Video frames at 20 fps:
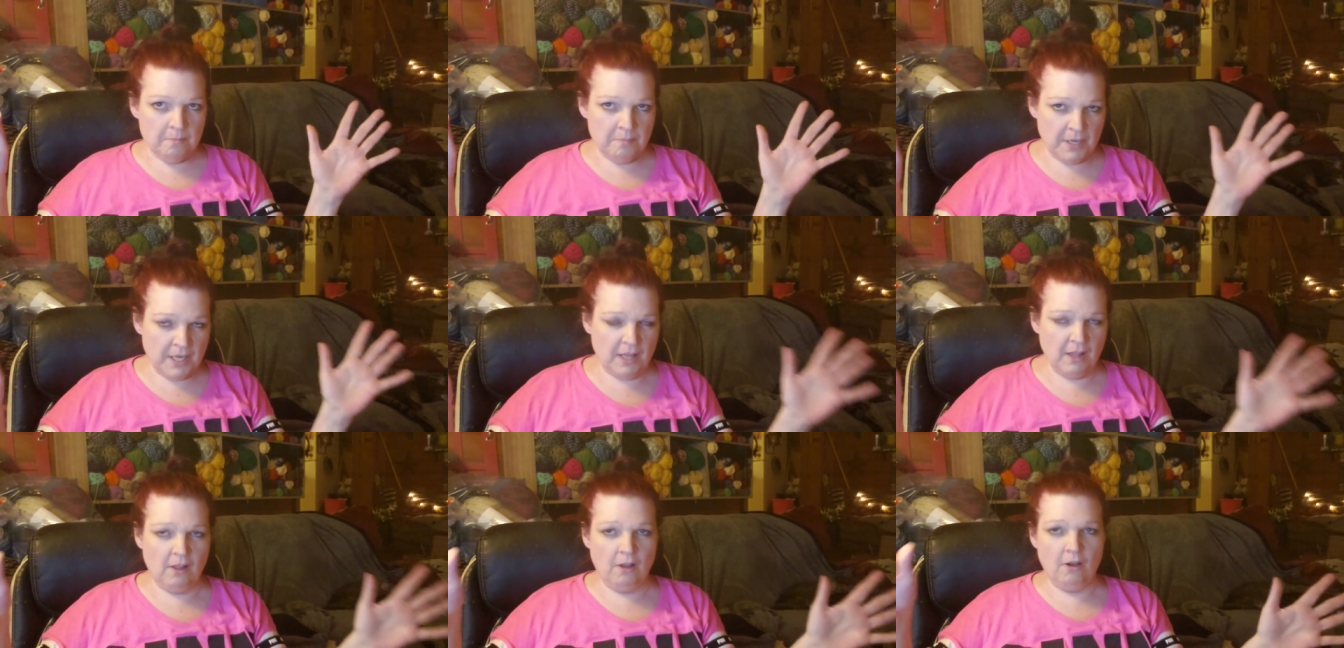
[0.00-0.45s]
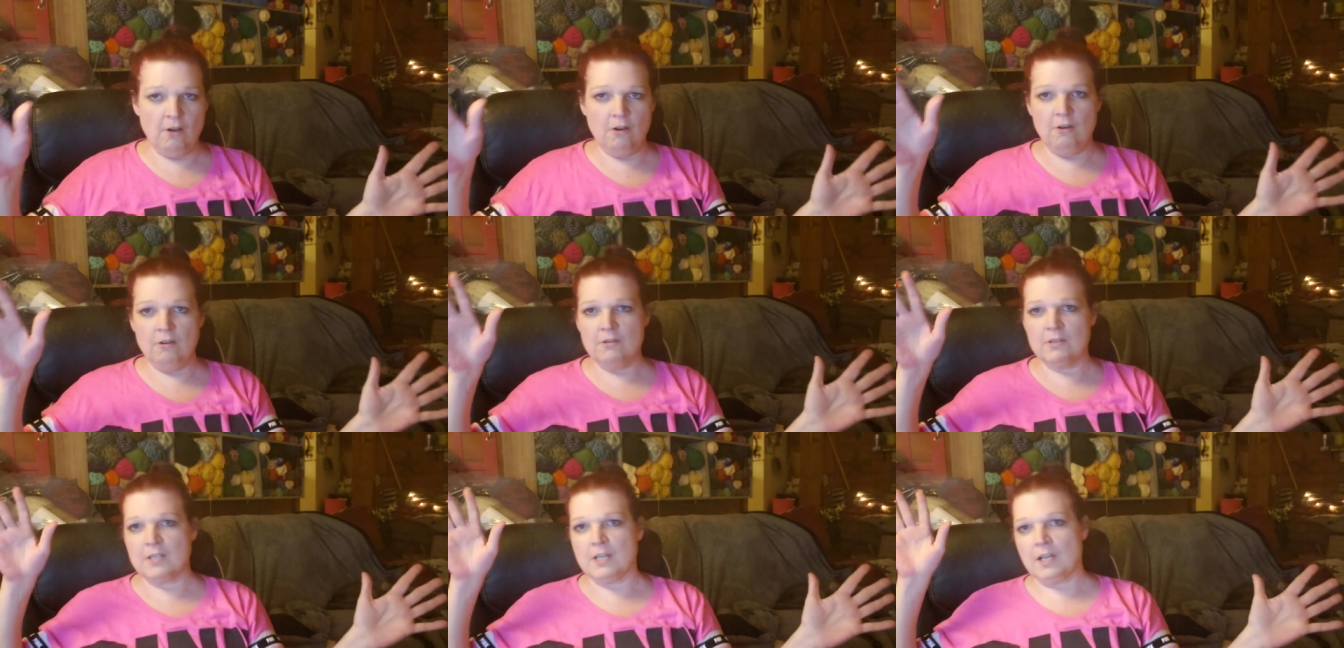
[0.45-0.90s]

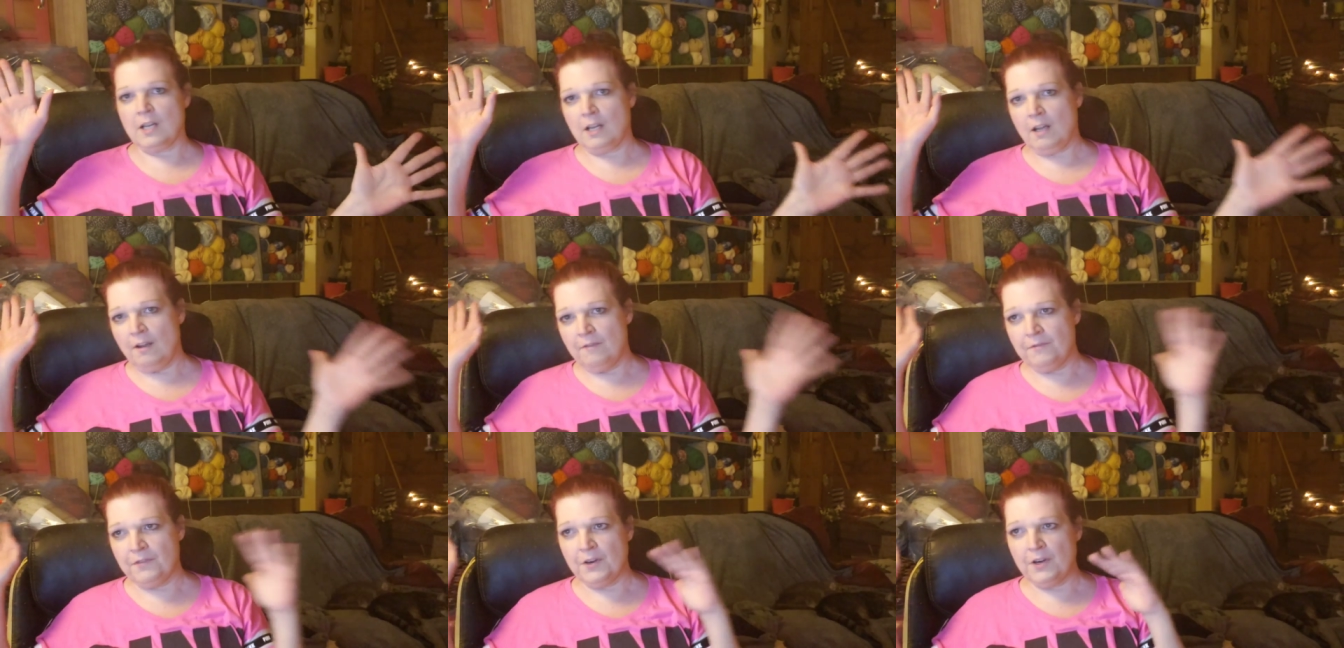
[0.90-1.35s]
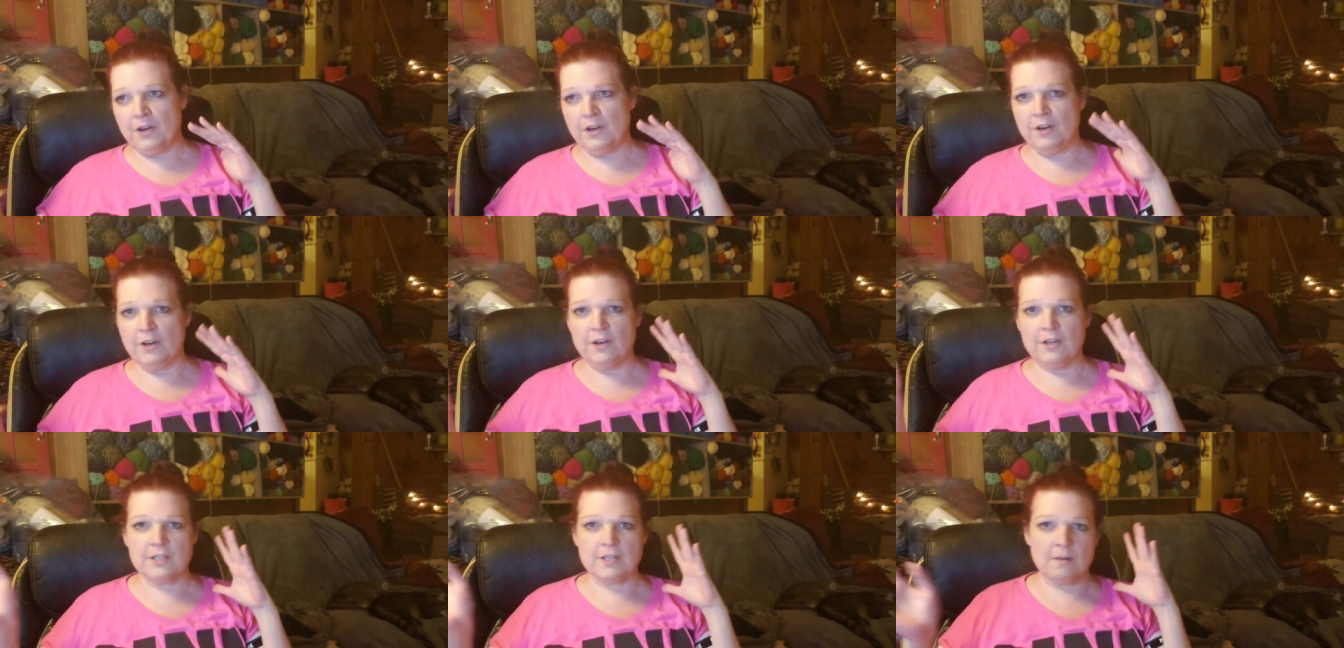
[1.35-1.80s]
pillows and
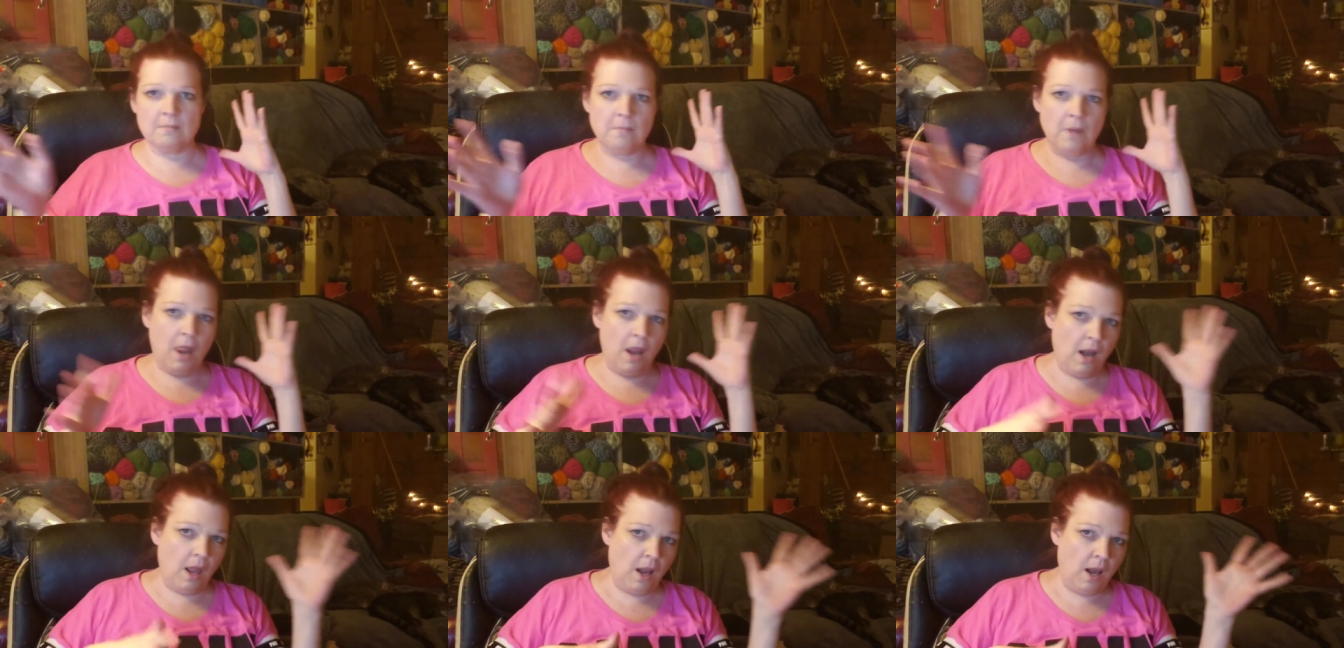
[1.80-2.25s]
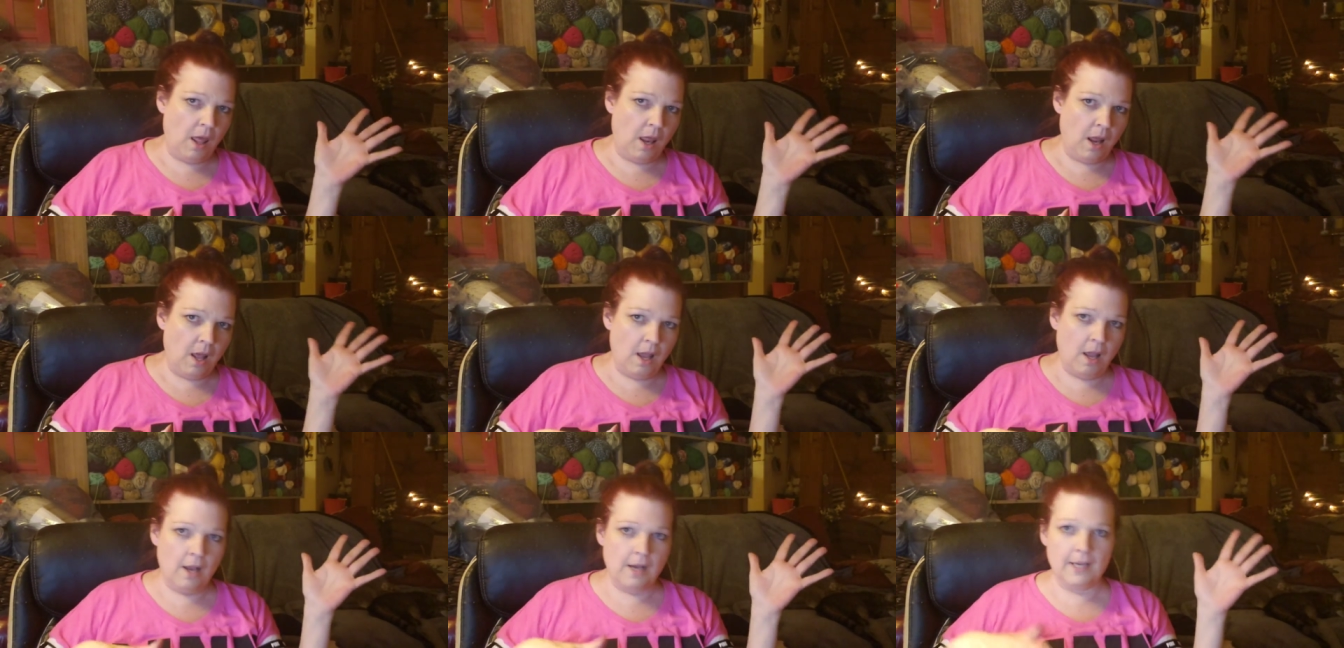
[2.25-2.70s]
comforters and blah, blah,
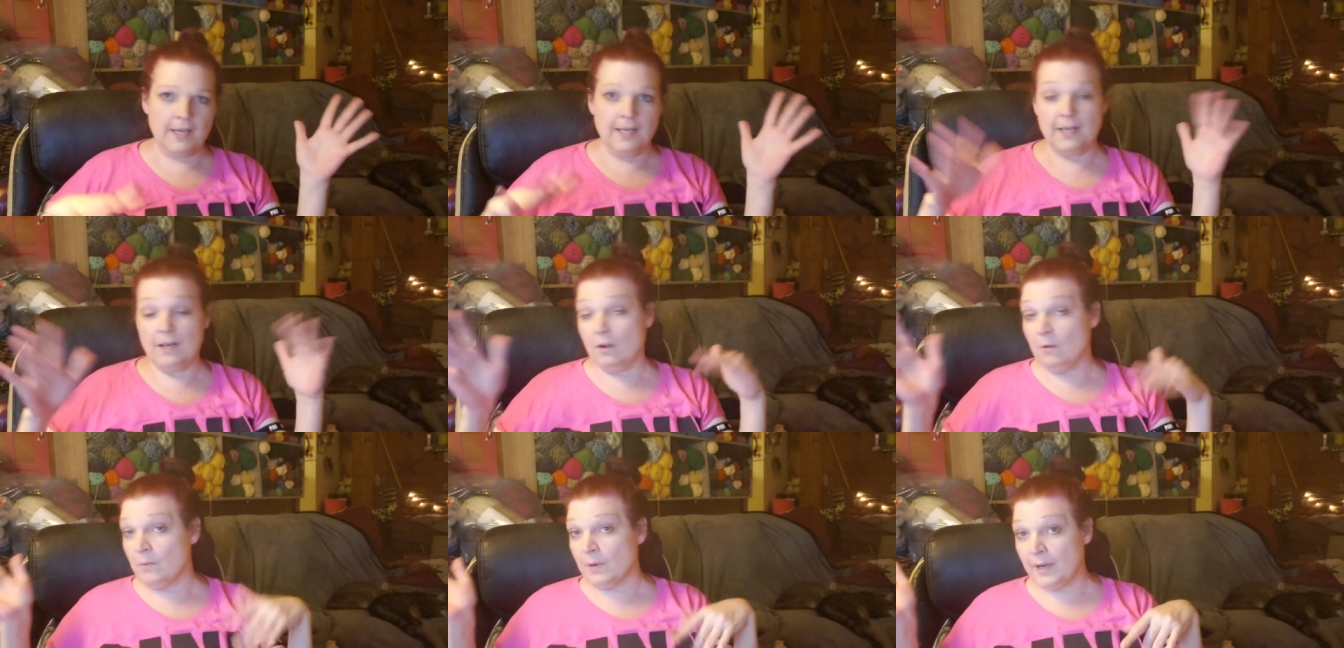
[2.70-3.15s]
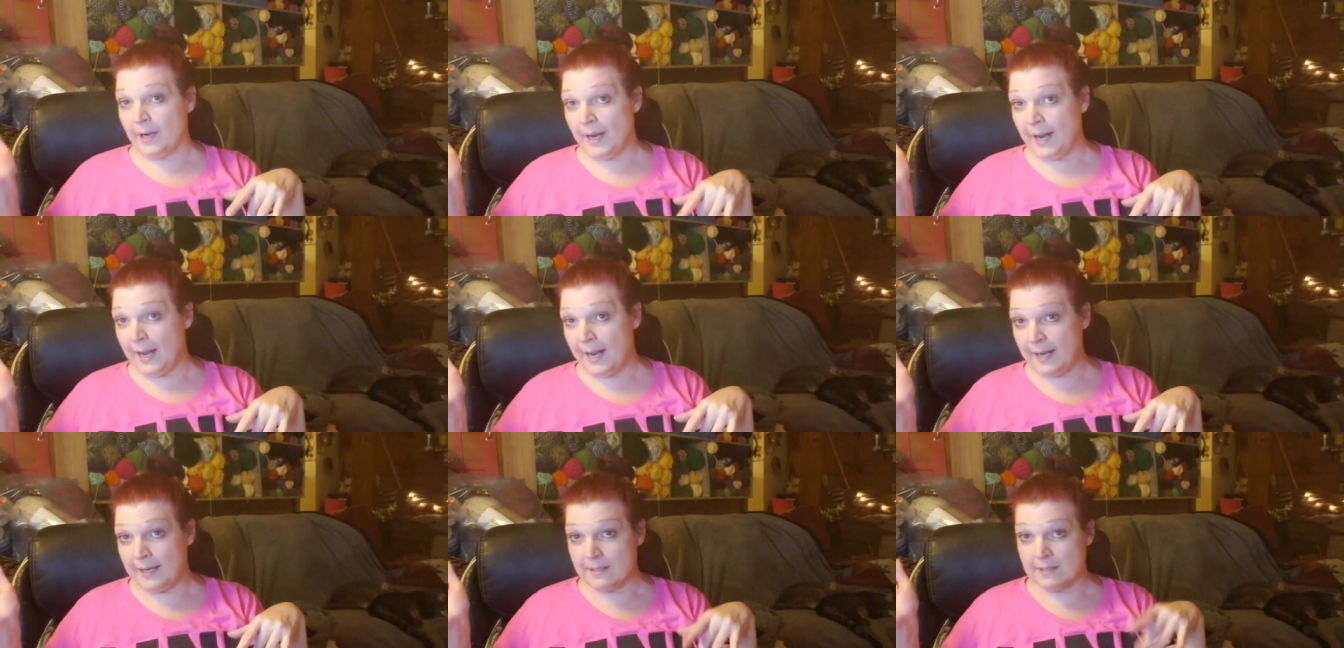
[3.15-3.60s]
blah, and he don't wear
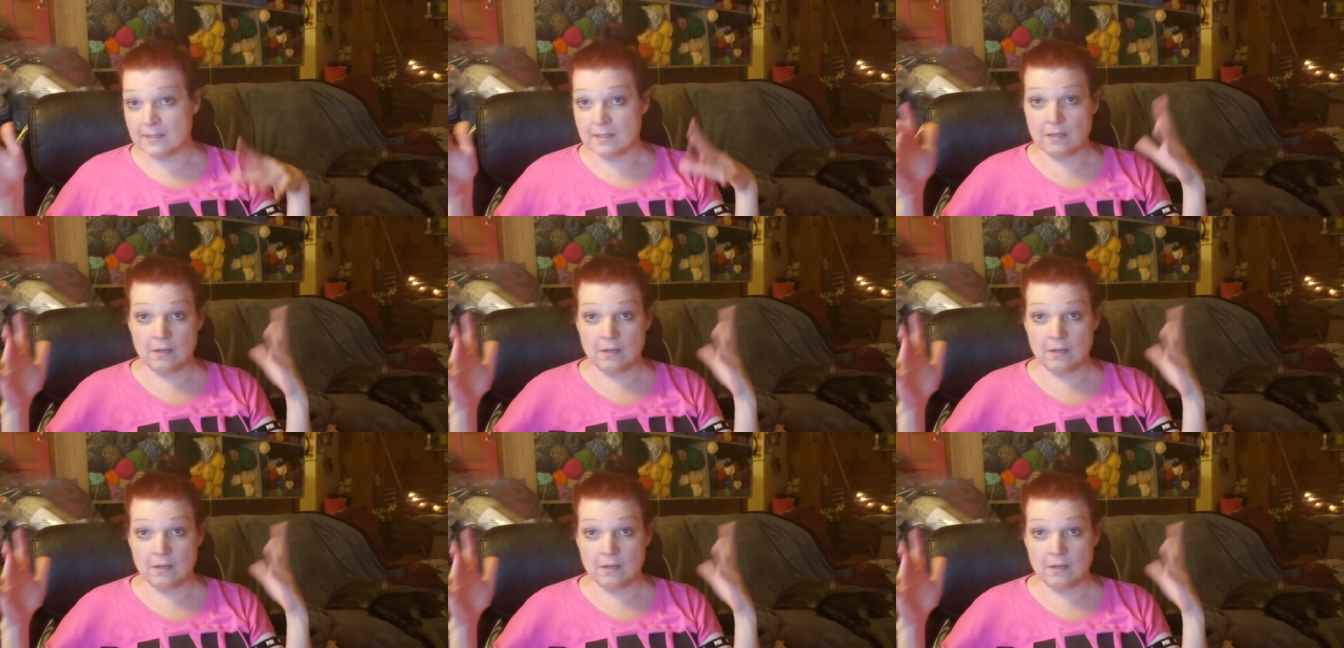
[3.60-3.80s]
hats.